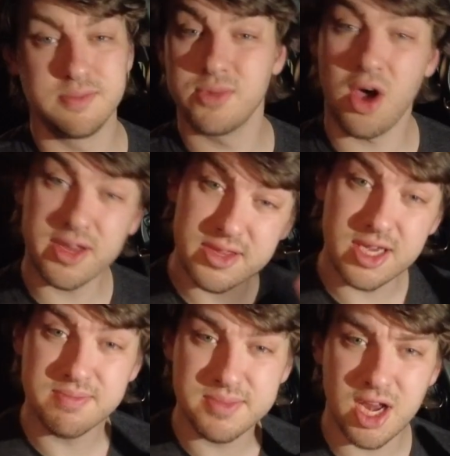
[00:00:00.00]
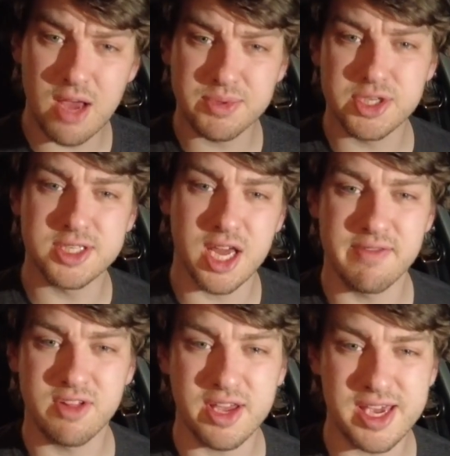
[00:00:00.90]
Honestly, that option is kind of
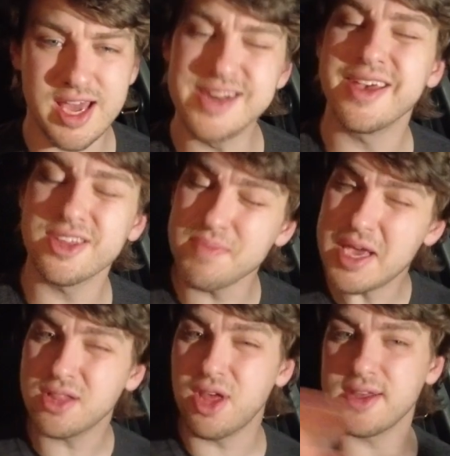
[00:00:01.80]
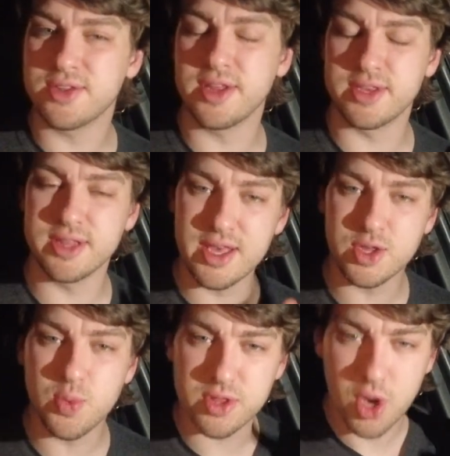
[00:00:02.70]
clunky and doesn't make a lot of sense unless
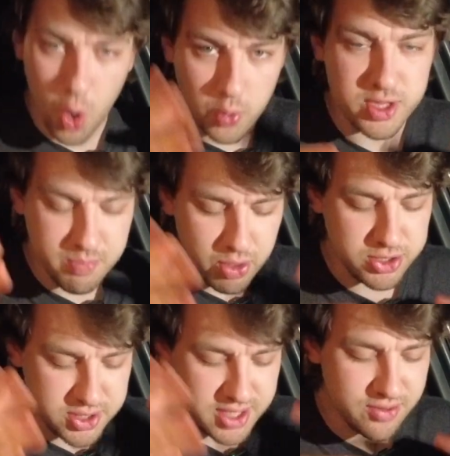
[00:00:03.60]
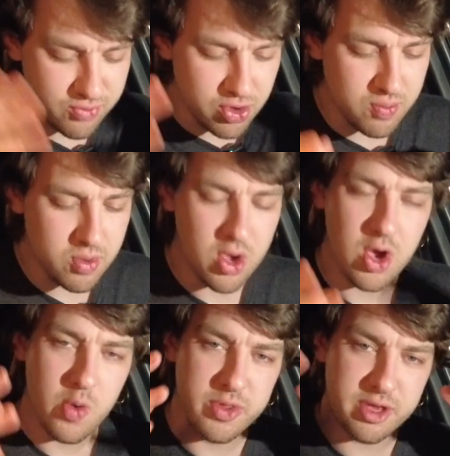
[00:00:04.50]
you are the only person in the room
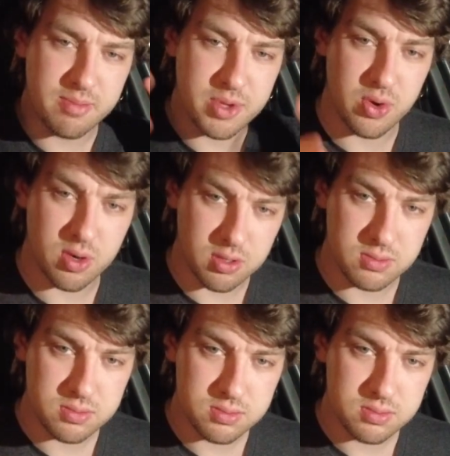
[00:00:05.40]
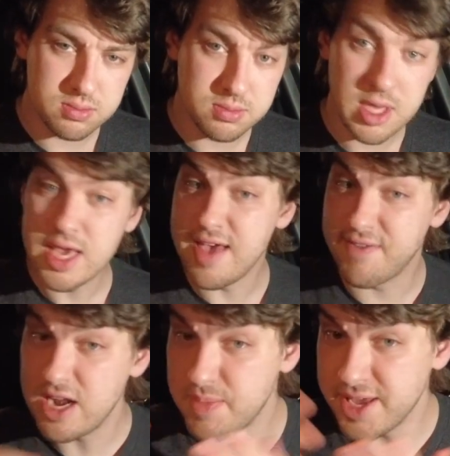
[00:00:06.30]
with a computer. If
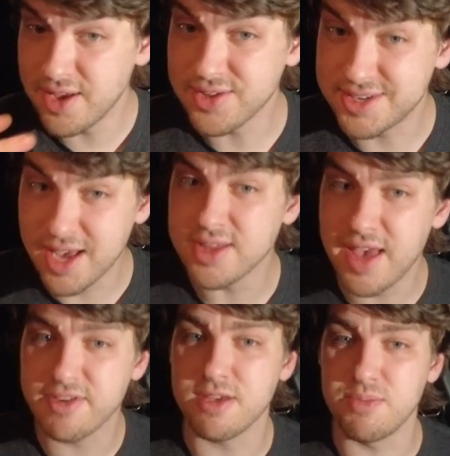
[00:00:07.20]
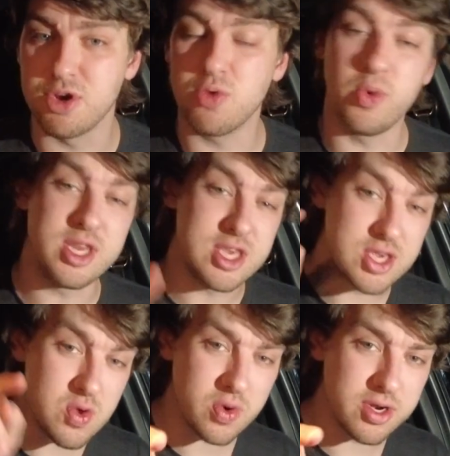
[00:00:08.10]
anybody else does have a computer, what
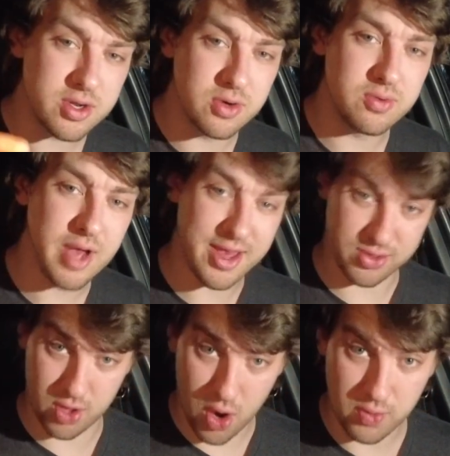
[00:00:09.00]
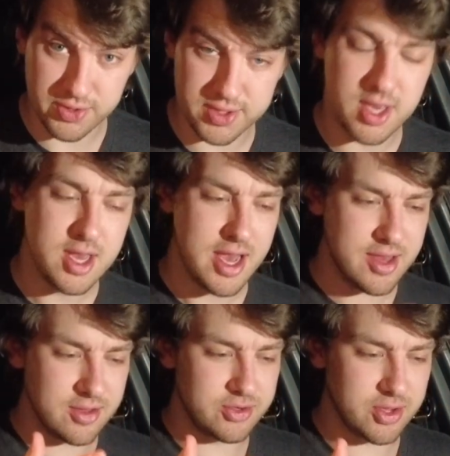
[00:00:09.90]
you can do as the host
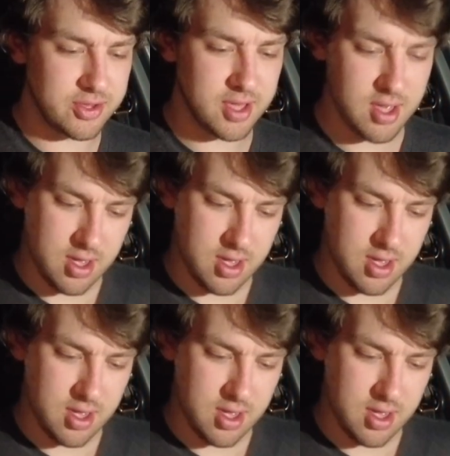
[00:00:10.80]
is just